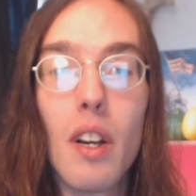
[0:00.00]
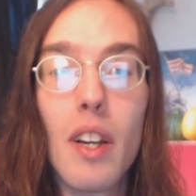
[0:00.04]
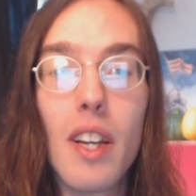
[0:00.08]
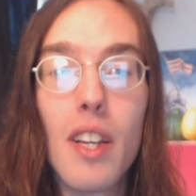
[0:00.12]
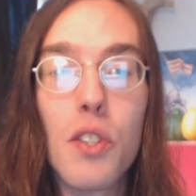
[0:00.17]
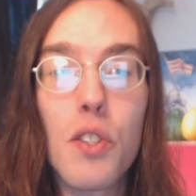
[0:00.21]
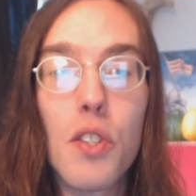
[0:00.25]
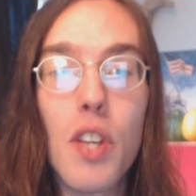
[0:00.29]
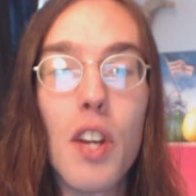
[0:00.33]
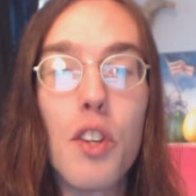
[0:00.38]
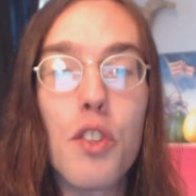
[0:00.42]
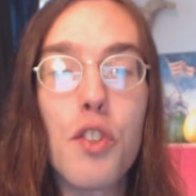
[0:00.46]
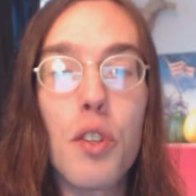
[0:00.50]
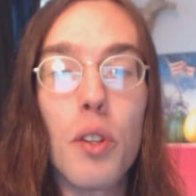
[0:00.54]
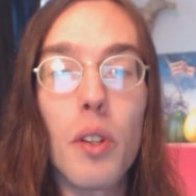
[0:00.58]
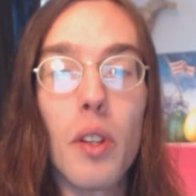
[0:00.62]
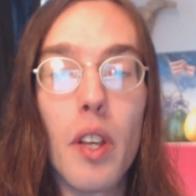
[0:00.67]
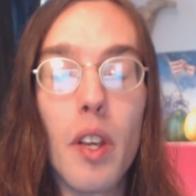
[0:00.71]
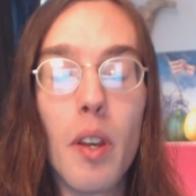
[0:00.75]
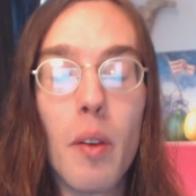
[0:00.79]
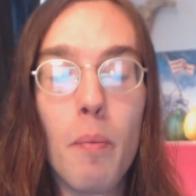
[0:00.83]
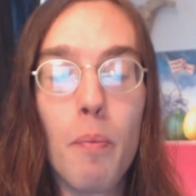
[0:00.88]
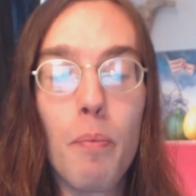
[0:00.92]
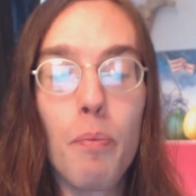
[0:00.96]

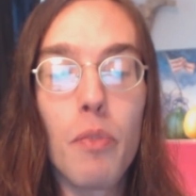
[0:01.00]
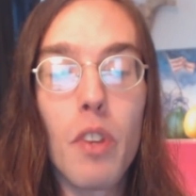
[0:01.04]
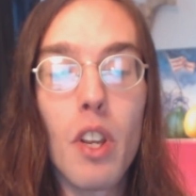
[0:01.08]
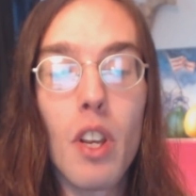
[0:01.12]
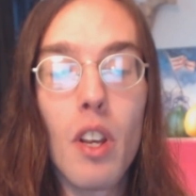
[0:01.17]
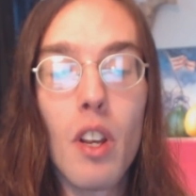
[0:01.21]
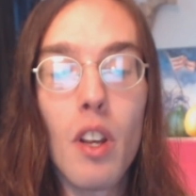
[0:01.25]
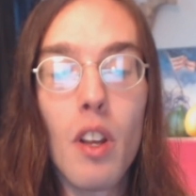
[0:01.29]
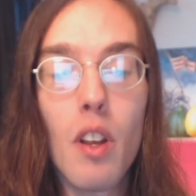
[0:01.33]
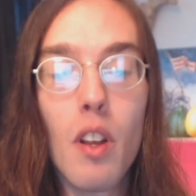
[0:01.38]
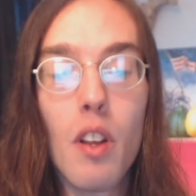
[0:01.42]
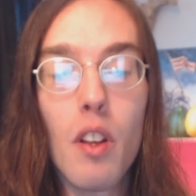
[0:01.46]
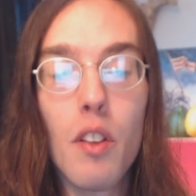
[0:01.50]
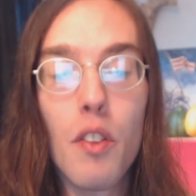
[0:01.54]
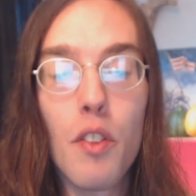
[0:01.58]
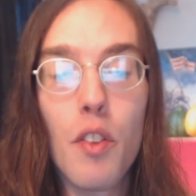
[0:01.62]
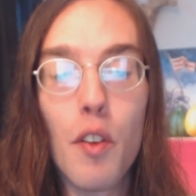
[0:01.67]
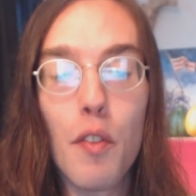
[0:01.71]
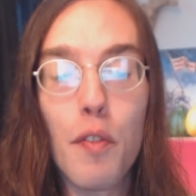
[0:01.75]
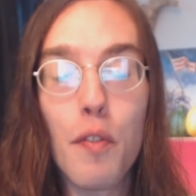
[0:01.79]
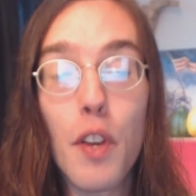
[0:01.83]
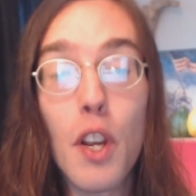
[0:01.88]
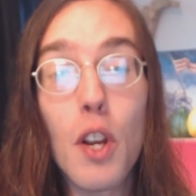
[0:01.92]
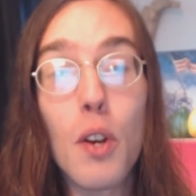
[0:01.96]
Essentially,
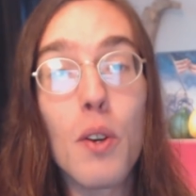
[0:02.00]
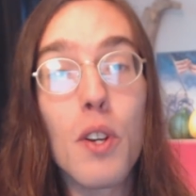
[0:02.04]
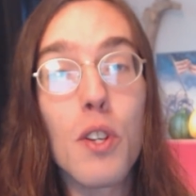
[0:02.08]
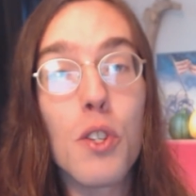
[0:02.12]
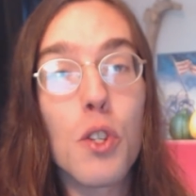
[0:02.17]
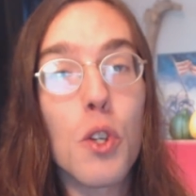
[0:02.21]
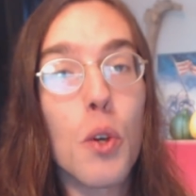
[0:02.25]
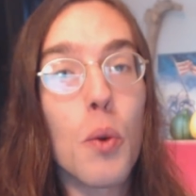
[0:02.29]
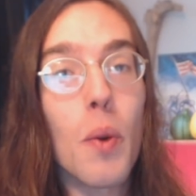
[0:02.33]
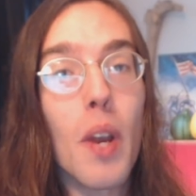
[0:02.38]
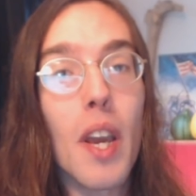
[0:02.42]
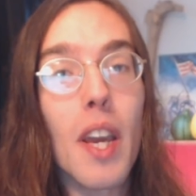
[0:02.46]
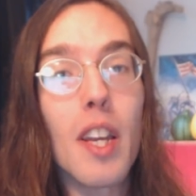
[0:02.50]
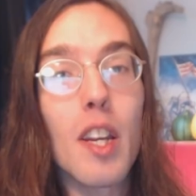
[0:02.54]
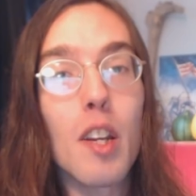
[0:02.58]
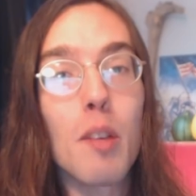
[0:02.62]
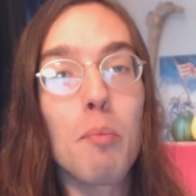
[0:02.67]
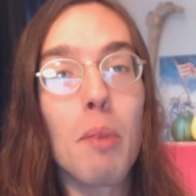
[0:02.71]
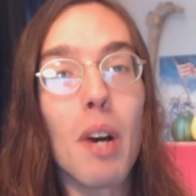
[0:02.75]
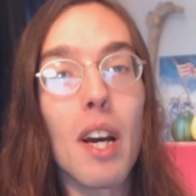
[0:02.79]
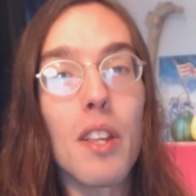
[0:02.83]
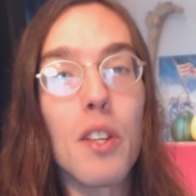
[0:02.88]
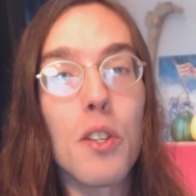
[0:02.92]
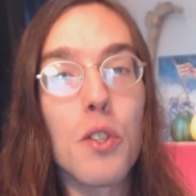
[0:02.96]
the fear is
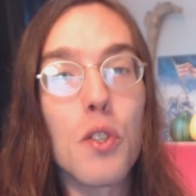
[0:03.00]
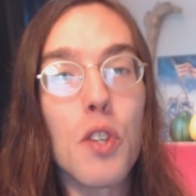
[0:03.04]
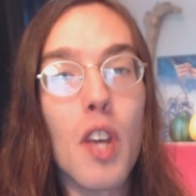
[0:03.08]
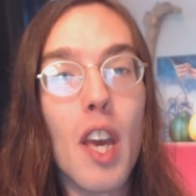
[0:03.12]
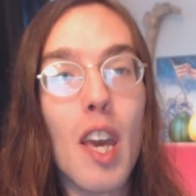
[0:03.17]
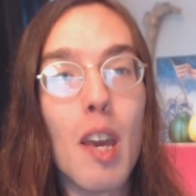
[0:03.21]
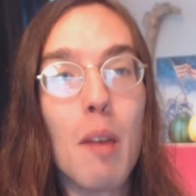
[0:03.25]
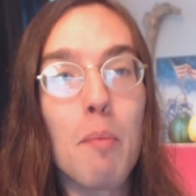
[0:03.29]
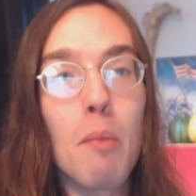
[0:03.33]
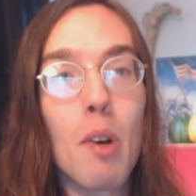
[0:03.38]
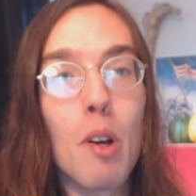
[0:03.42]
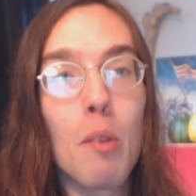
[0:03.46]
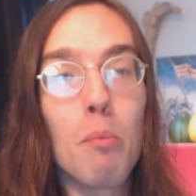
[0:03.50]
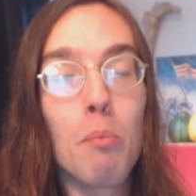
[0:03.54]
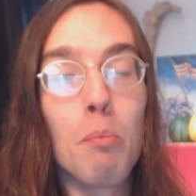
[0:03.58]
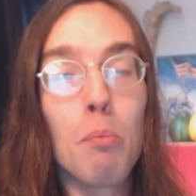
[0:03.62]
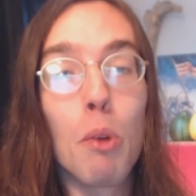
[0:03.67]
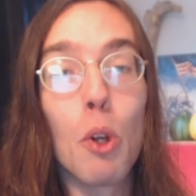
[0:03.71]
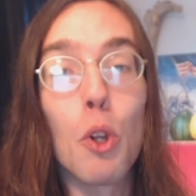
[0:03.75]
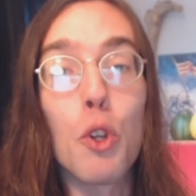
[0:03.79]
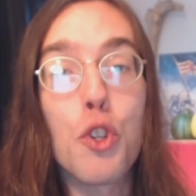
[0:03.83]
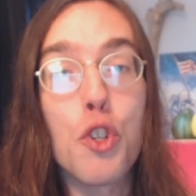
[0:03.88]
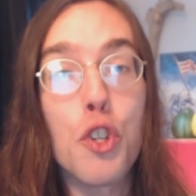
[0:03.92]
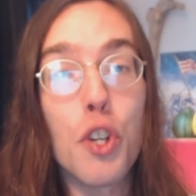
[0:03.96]
created by the same
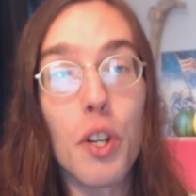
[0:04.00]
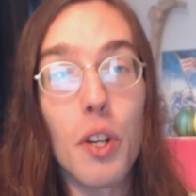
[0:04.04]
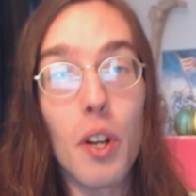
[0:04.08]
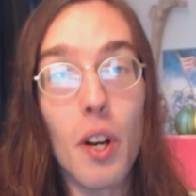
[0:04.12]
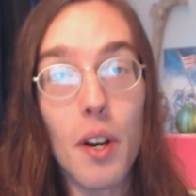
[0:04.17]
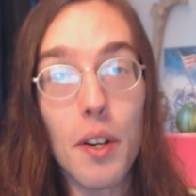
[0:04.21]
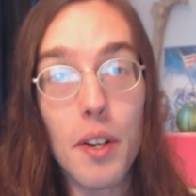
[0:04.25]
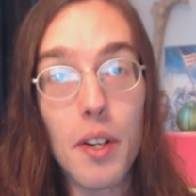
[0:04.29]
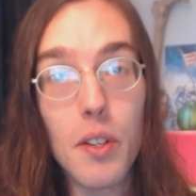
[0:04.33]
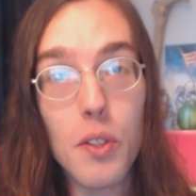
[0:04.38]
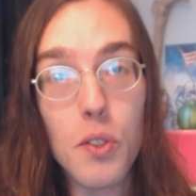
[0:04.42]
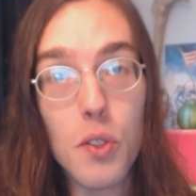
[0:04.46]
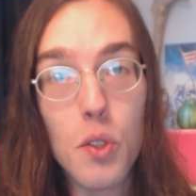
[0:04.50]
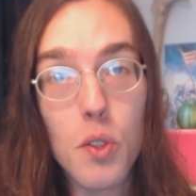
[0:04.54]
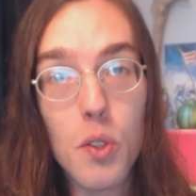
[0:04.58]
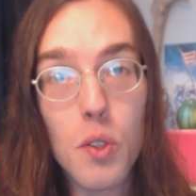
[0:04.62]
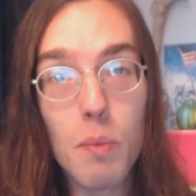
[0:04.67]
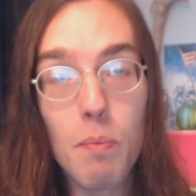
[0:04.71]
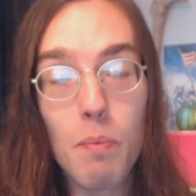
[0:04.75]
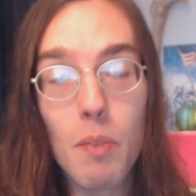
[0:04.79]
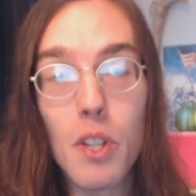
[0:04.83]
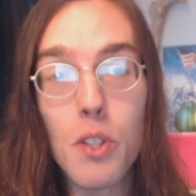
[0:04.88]
bullshit artists.